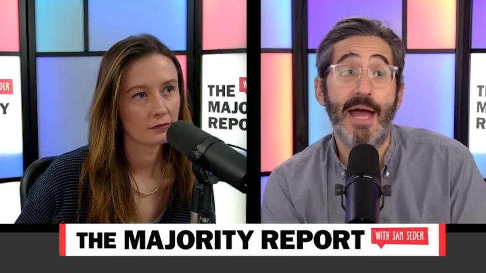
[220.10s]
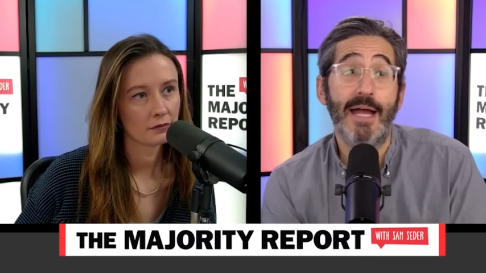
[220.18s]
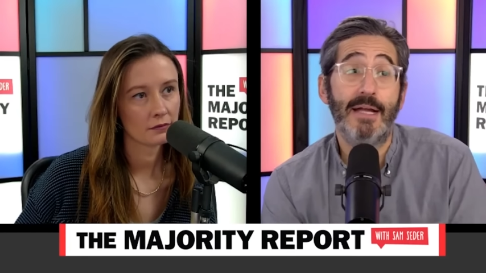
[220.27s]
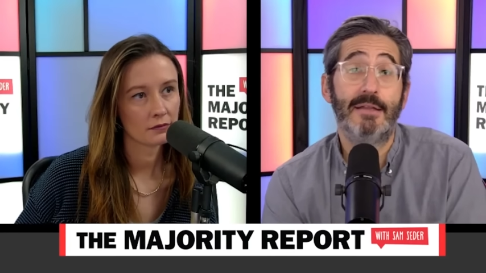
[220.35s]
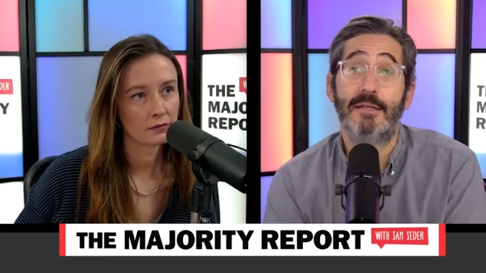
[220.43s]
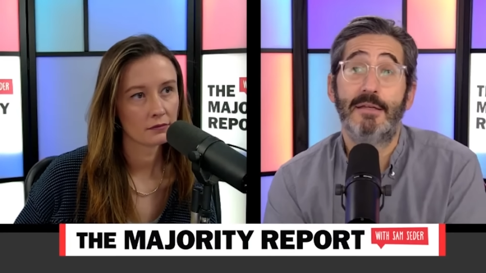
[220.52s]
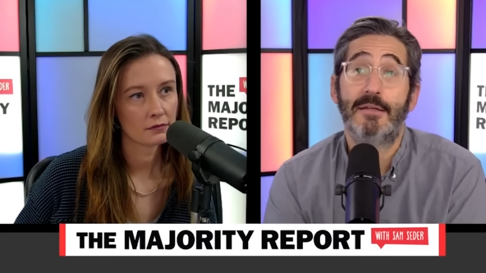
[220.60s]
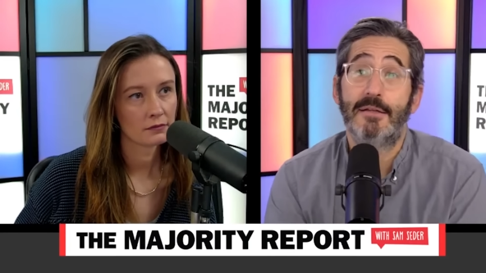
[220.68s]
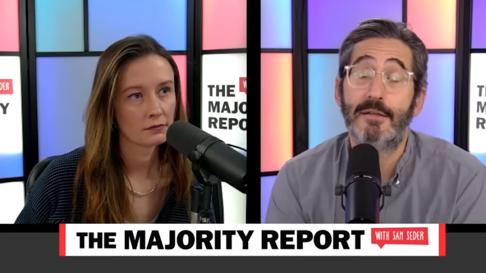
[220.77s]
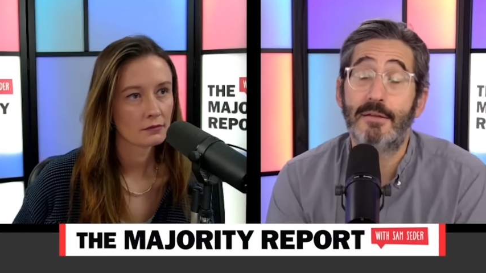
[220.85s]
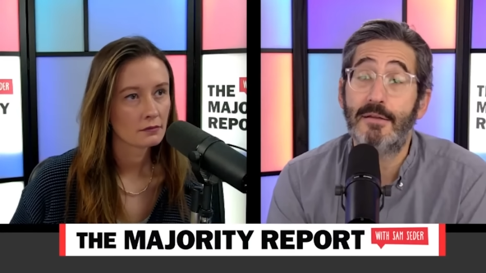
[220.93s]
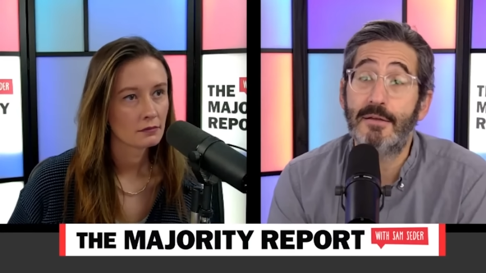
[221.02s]
Speaker 1: back in
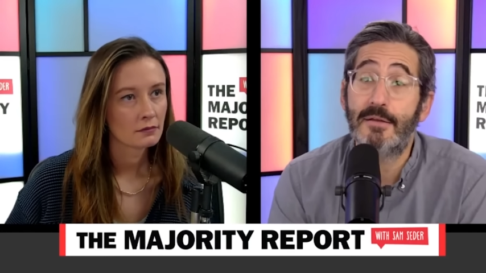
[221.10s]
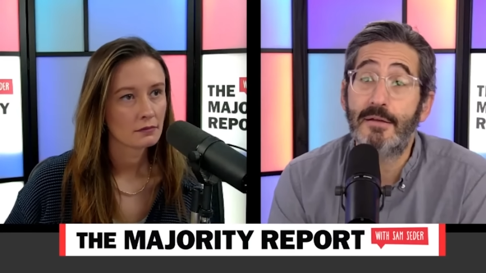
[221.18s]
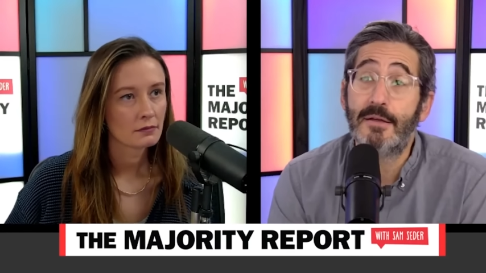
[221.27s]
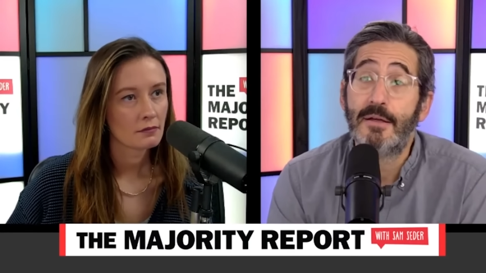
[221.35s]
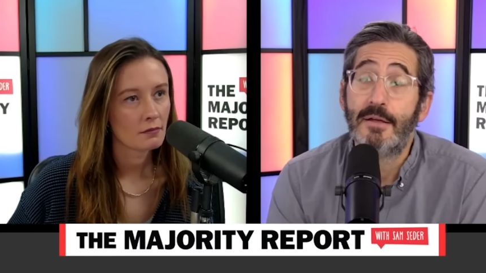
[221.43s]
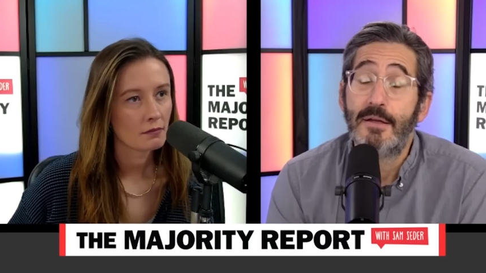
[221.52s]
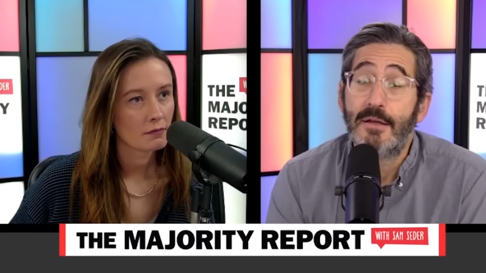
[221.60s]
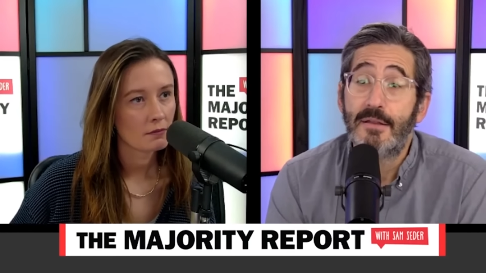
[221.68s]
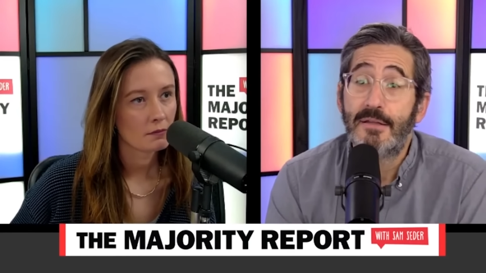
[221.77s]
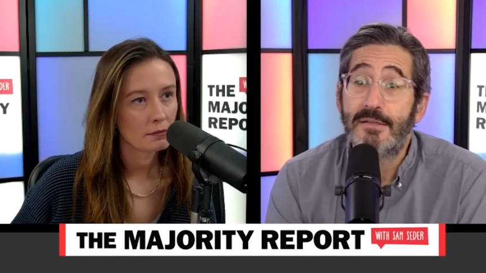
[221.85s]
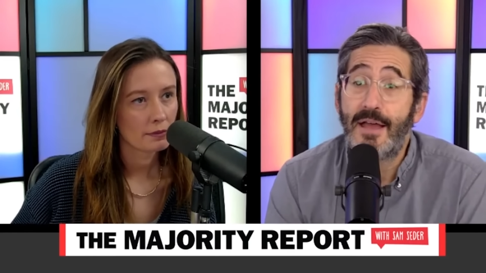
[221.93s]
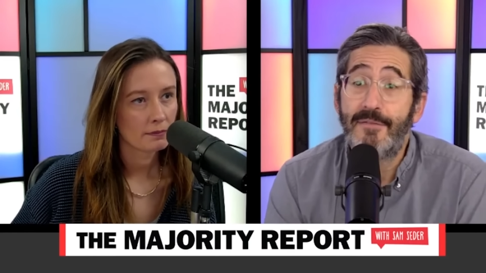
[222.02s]
the
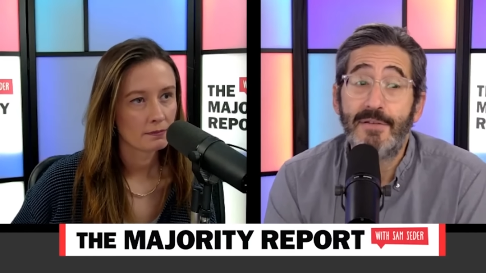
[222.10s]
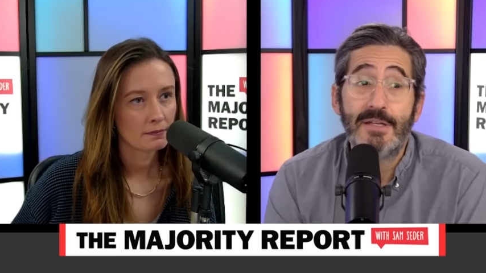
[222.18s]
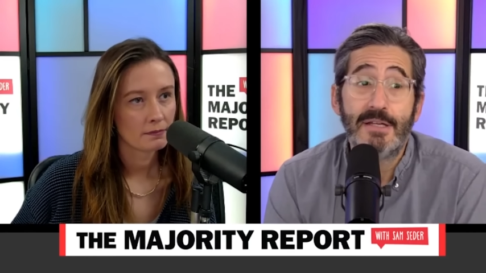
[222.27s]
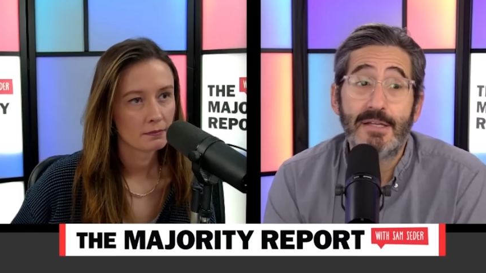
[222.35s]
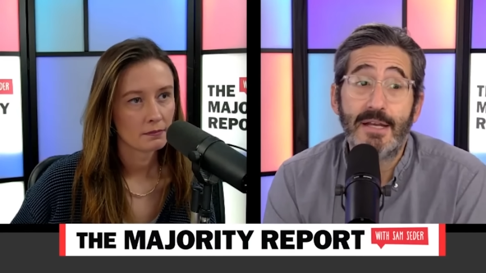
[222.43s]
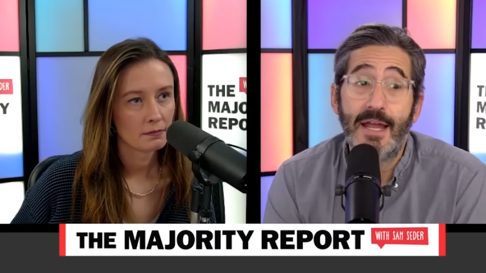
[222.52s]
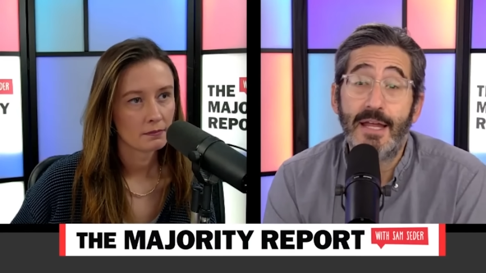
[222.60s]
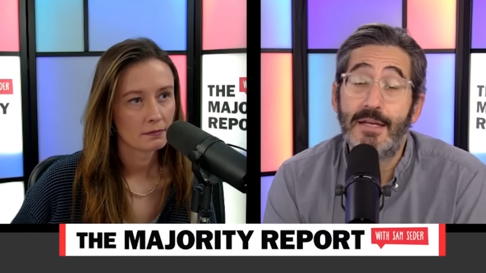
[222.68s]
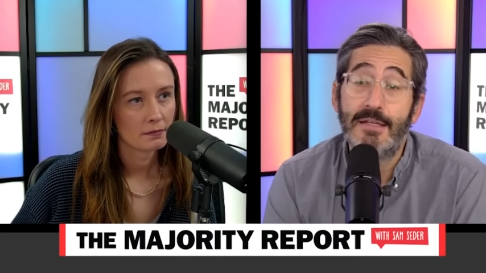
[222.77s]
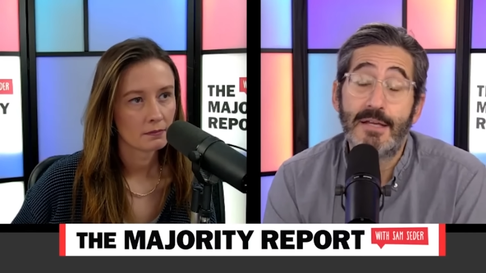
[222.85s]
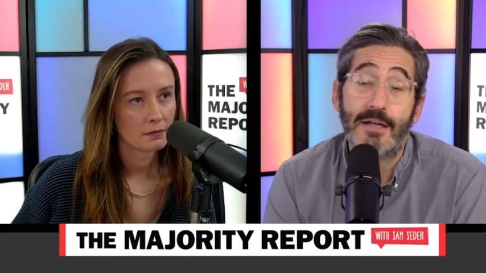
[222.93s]
the 70s and 80s.